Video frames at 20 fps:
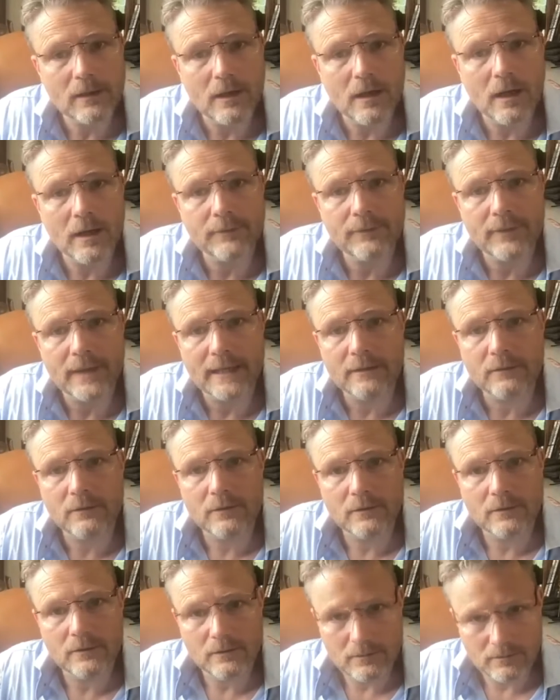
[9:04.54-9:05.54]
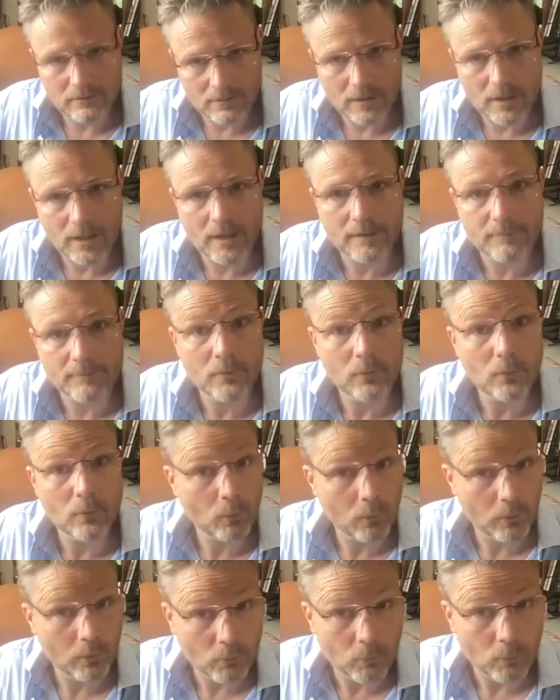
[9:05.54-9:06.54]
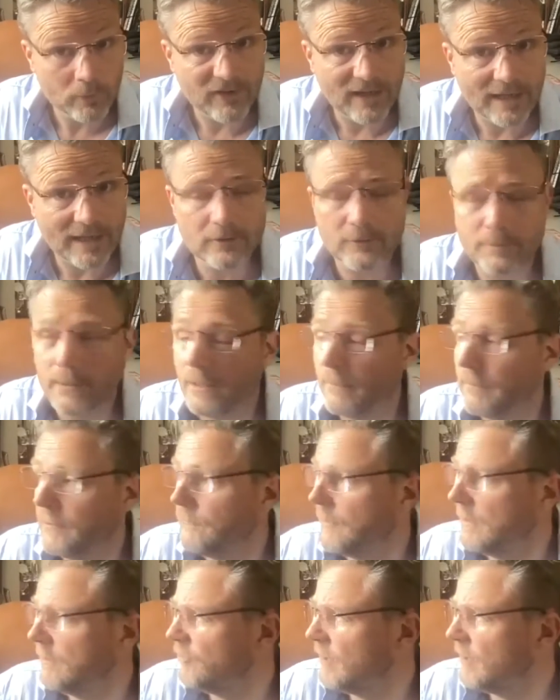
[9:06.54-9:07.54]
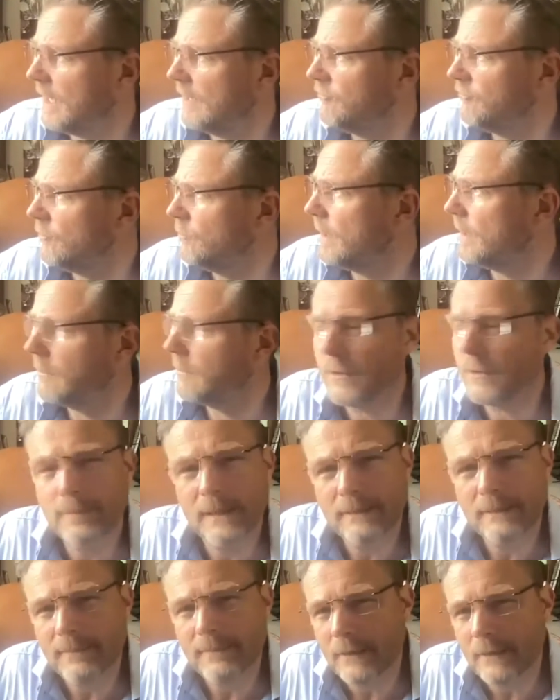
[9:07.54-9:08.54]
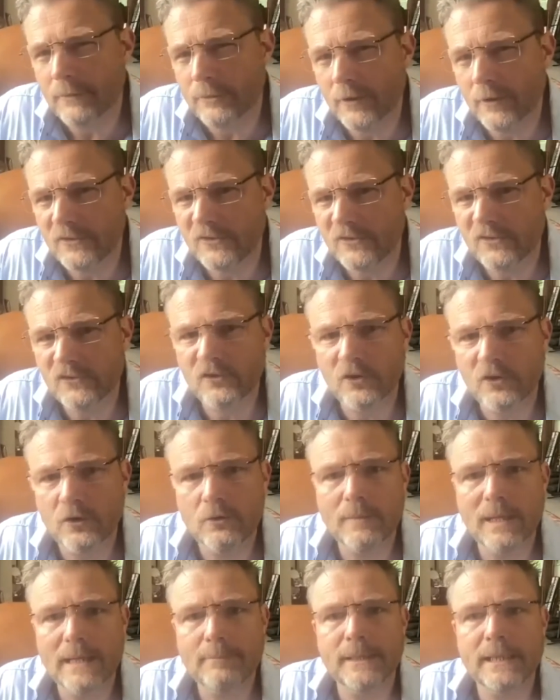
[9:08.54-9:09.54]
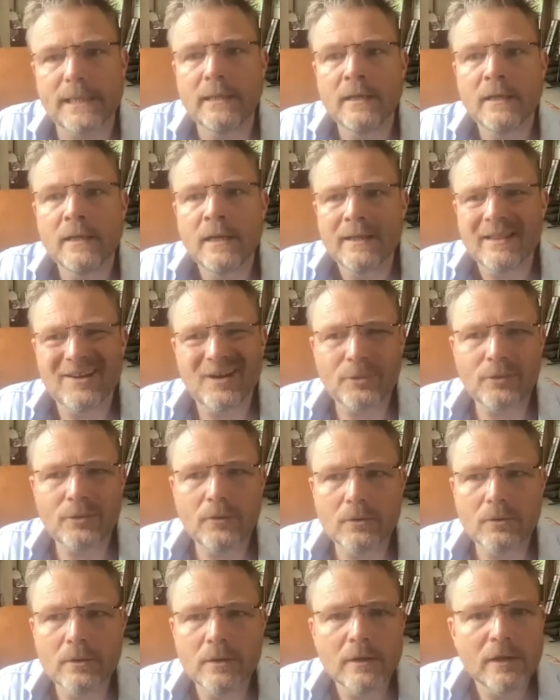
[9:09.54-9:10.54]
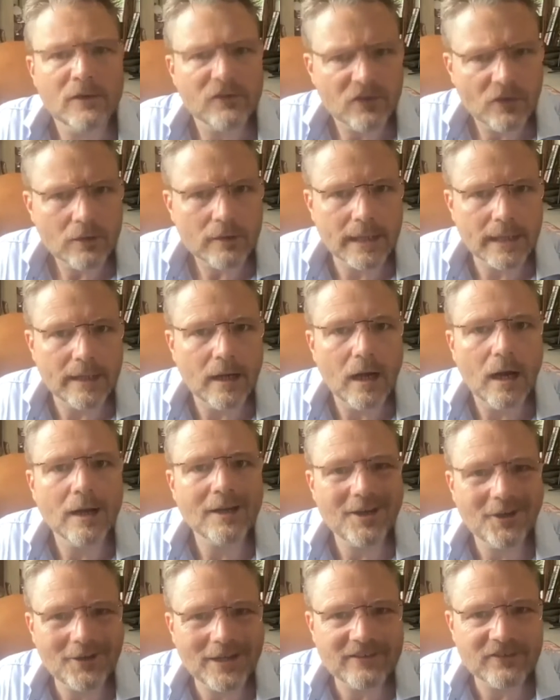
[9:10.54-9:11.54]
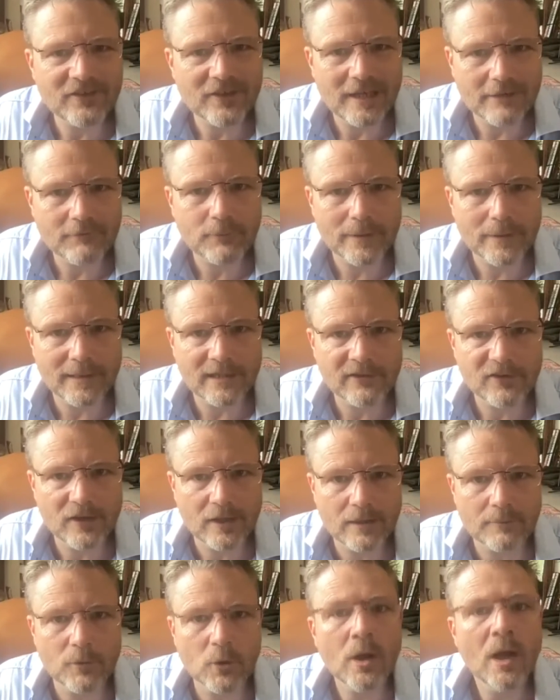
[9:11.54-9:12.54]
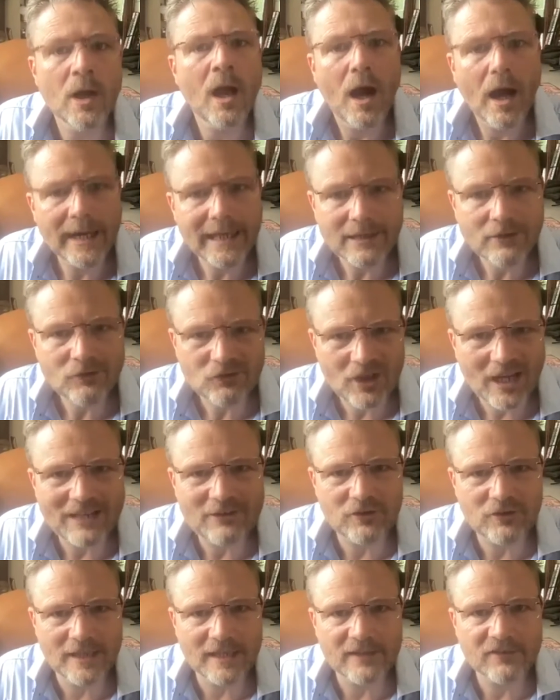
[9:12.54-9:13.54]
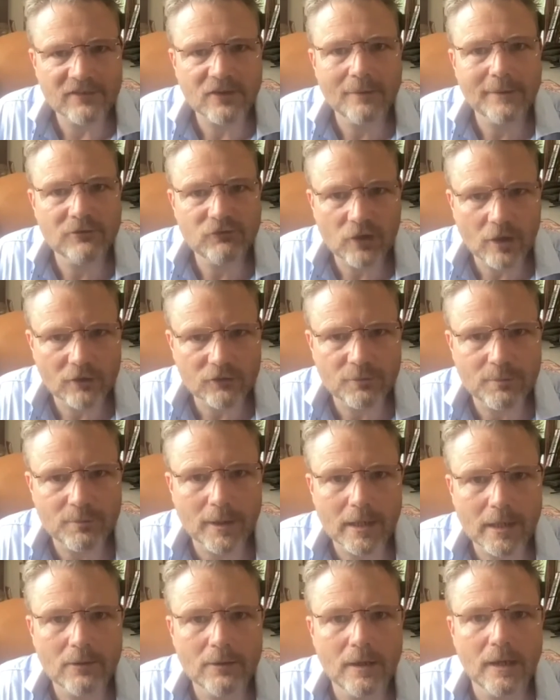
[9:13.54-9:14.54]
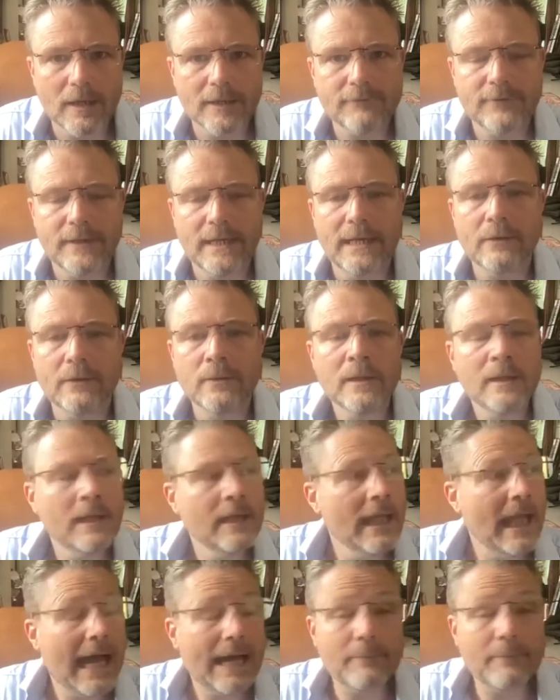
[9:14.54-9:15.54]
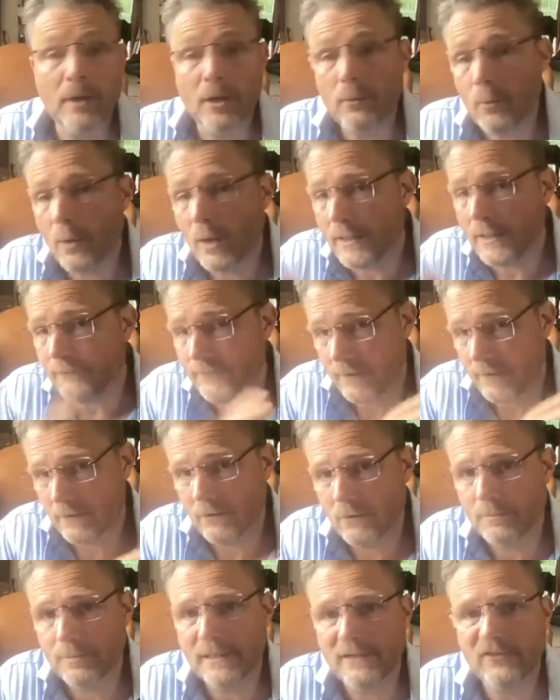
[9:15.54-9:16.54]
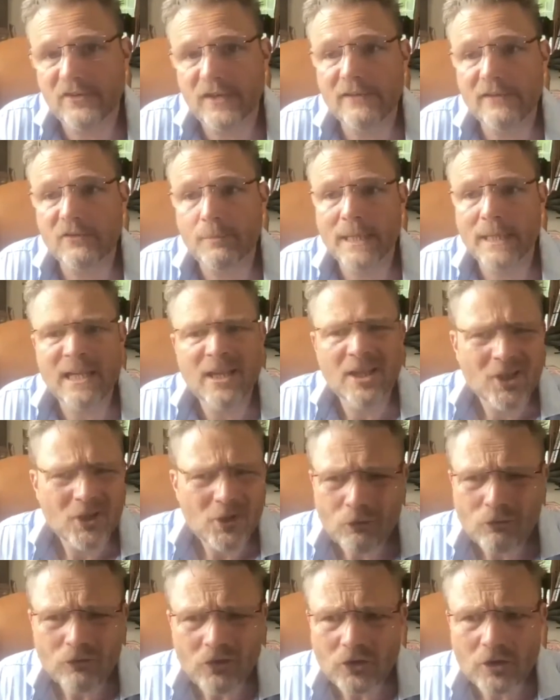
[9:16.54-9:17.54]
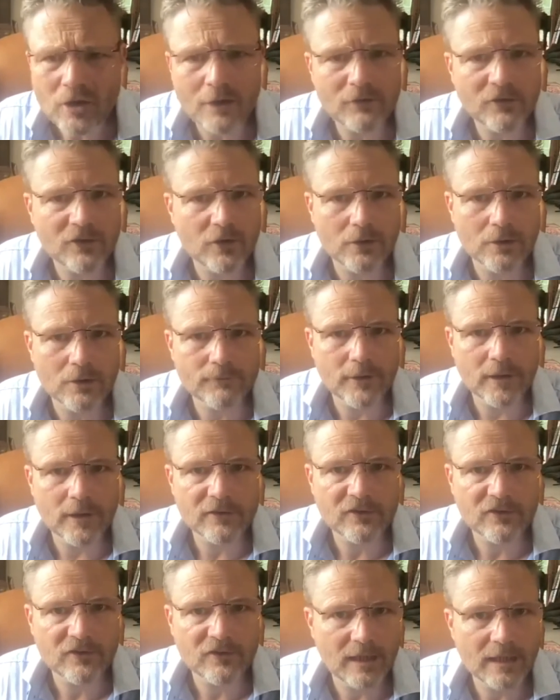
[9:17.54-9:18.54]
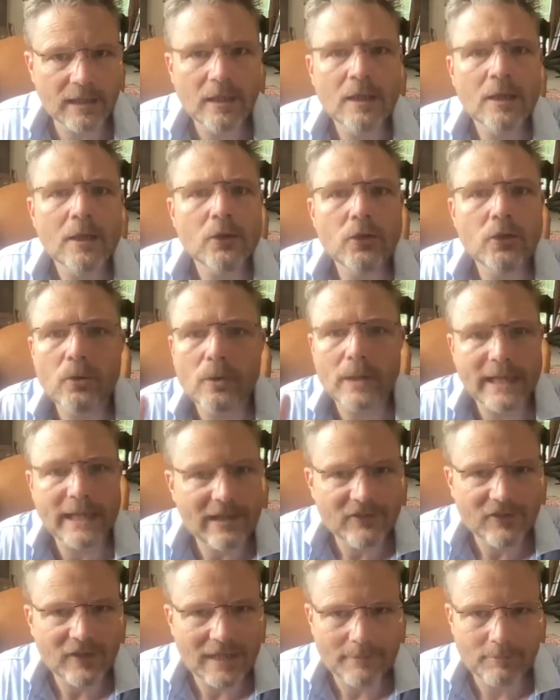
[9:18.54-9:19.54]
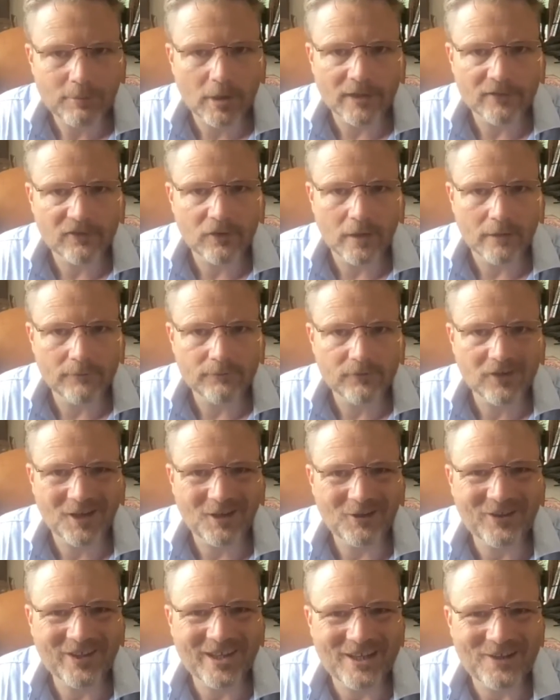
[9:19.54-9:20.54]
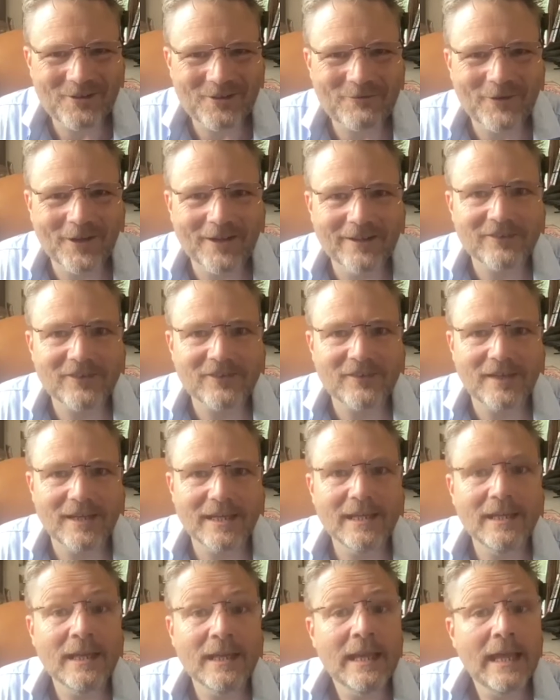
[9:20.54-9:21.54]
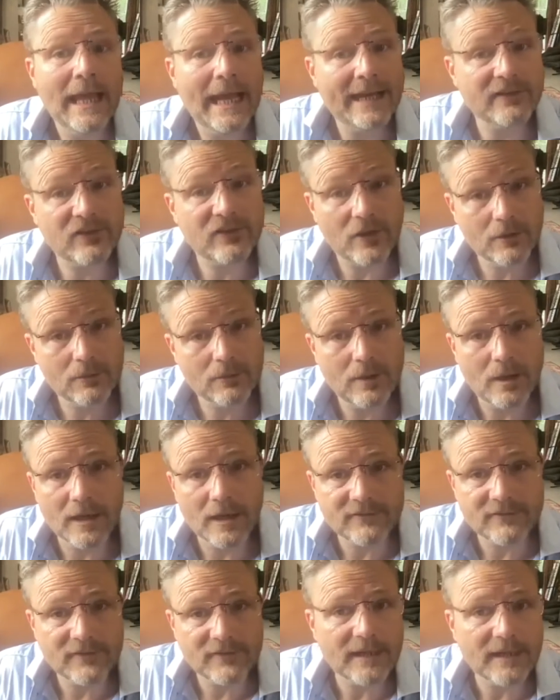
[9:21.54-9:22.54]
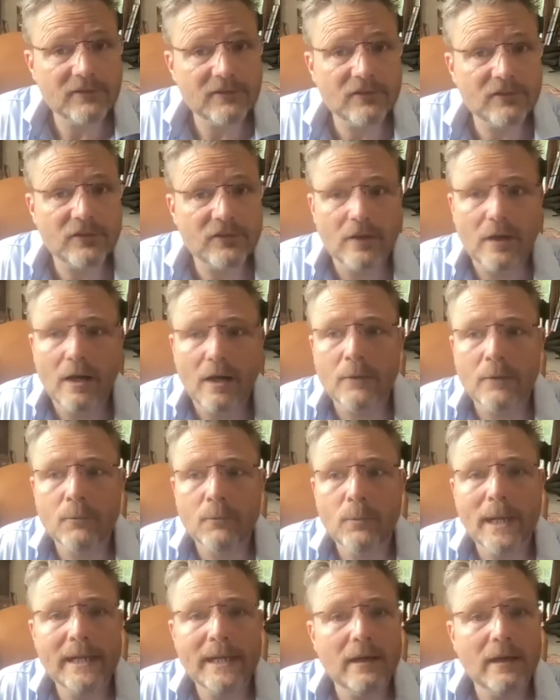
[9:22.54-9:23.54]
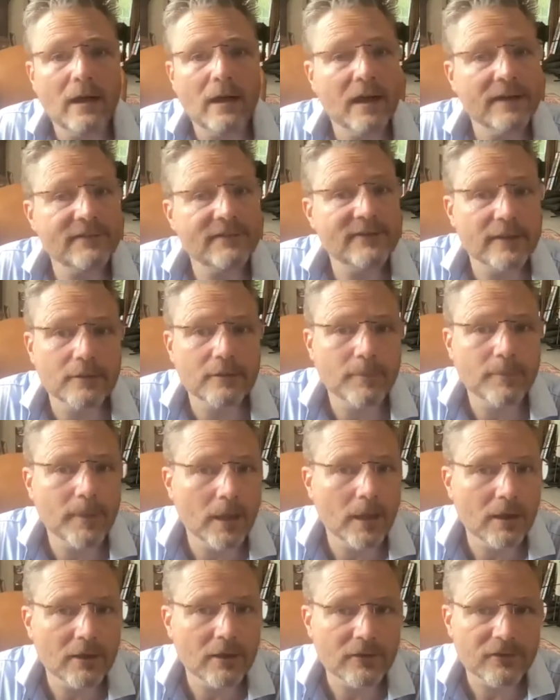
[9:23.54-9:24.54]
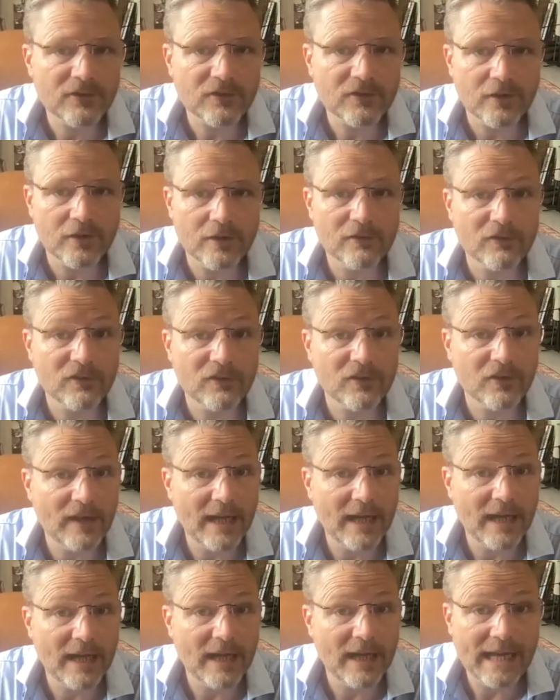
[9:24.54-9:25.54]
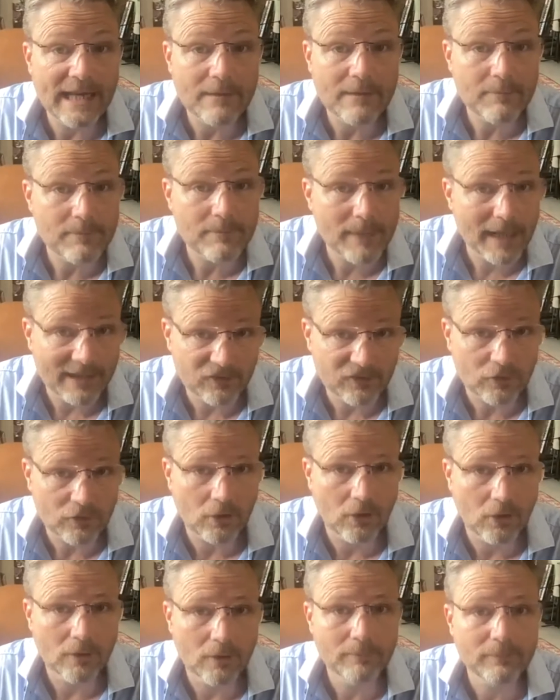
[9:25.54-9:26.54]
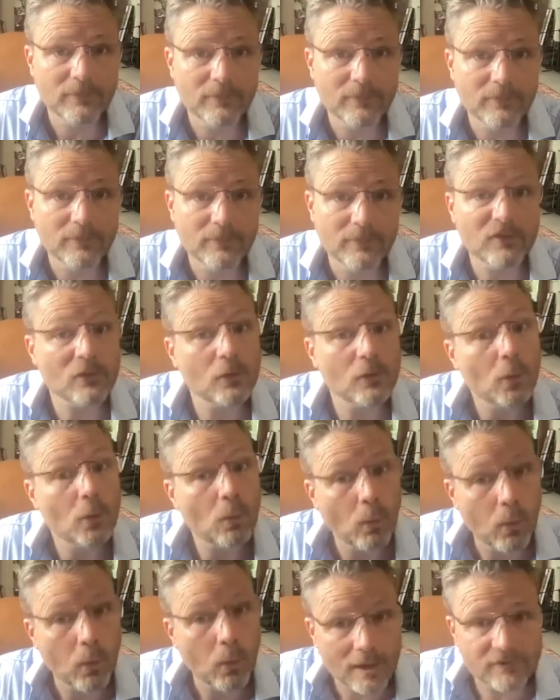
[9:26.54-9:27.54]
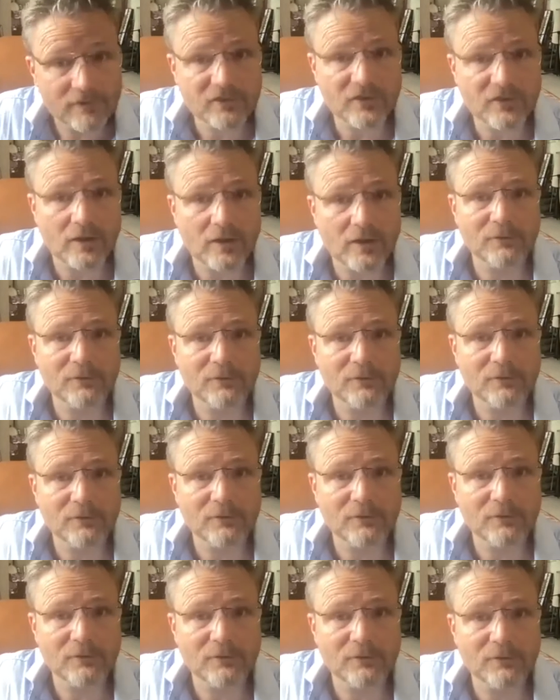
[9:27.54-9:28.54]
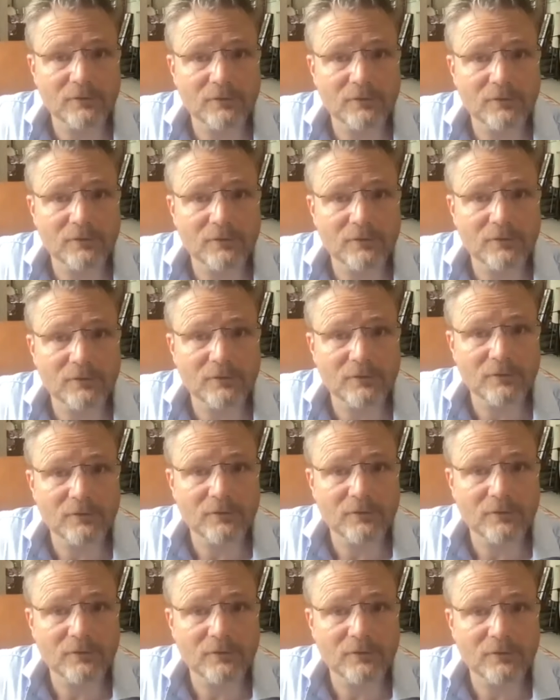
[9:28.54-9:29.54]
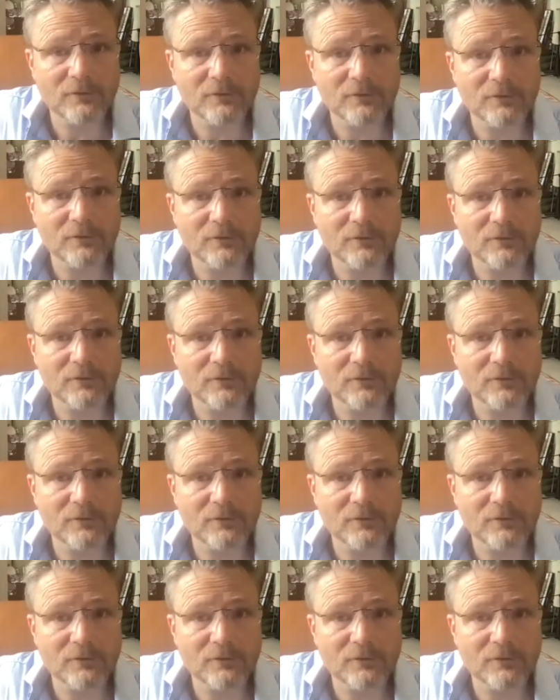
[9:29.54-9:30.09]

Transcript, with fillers: I then um, was at the Department for Education when I would have been about 32, maybe. I thought, sod it, I don't need to live with this anymore. I can change this. I'm in charge of my own life now. And my wife had long been saying to me, You should go to university. You're easily bright enough to go to university. And so I did. I went, I did a master's in mass comms whilst I was working as a speechwriter um, at the Department for Education.